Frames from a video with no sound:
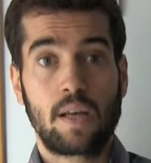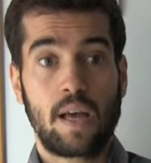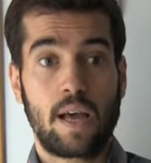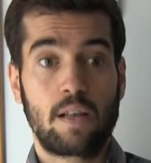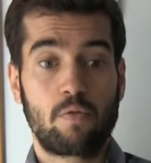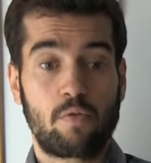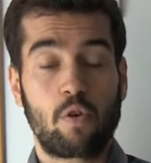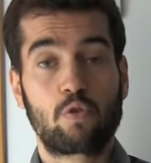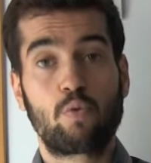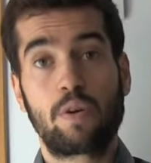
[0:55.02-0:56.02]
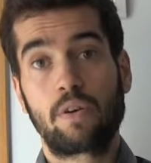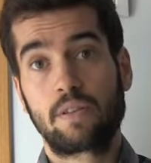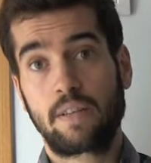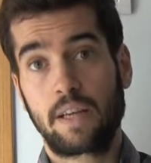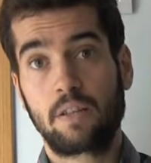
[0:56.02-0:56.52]
And of course we're
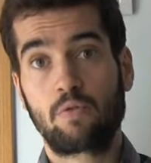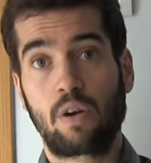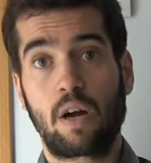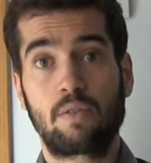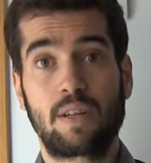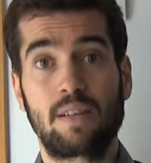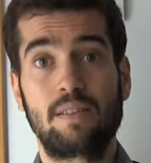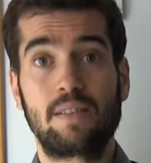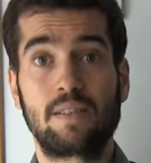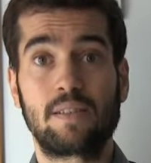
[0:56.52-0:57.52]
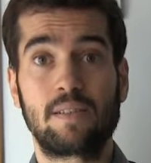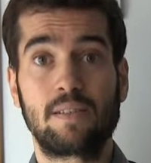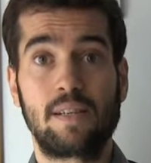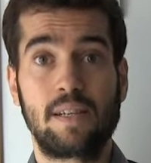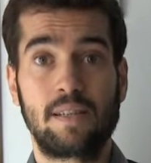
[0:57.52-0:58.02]
gonna take into account that the
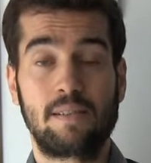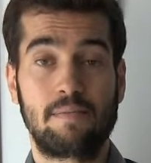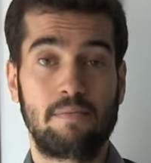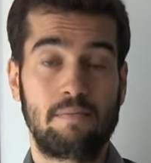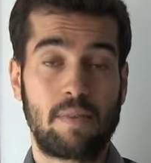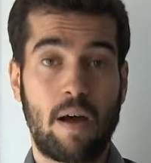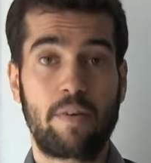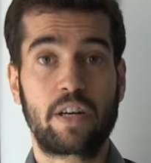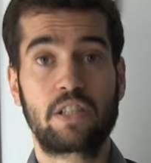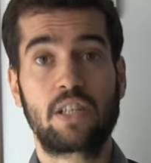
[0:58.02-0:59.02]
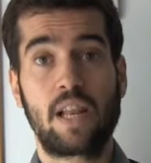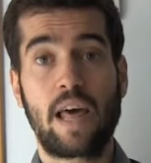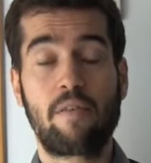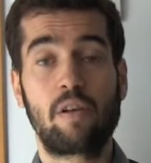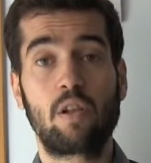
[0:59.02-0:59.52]
average
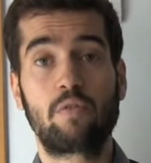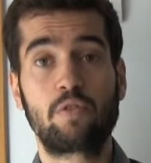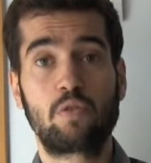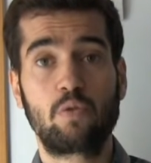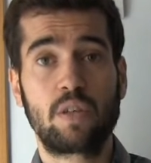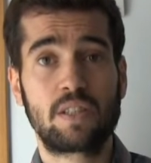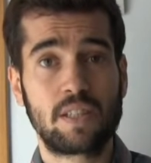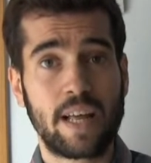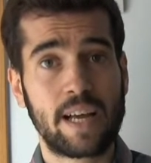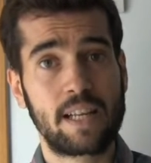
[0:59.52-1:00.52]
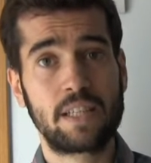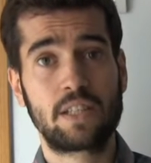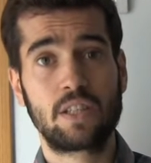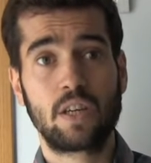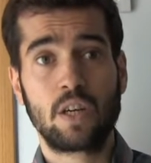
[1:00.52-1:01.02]
level of students in
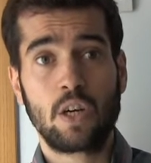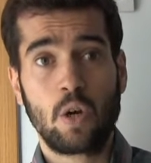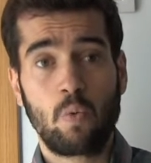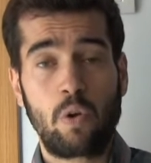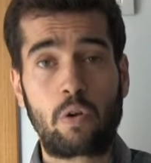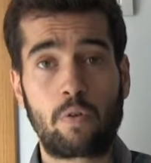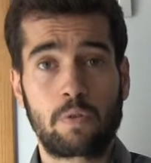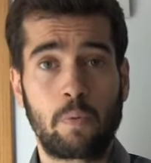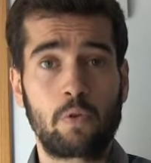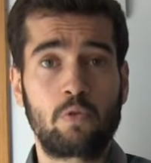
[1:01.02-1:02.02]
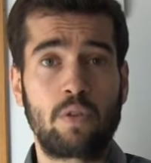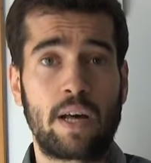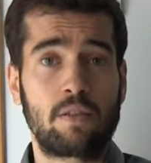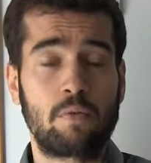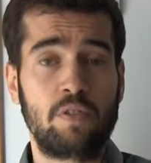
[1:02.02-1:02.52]
English will correspond to
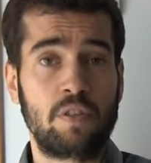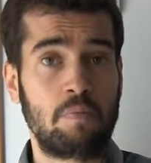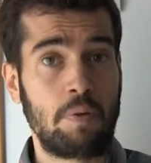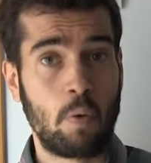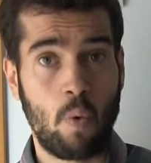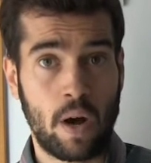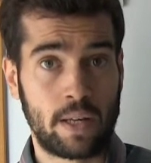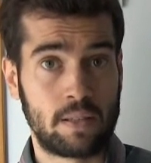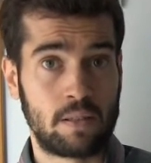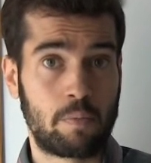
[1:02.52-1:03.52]
that of the B1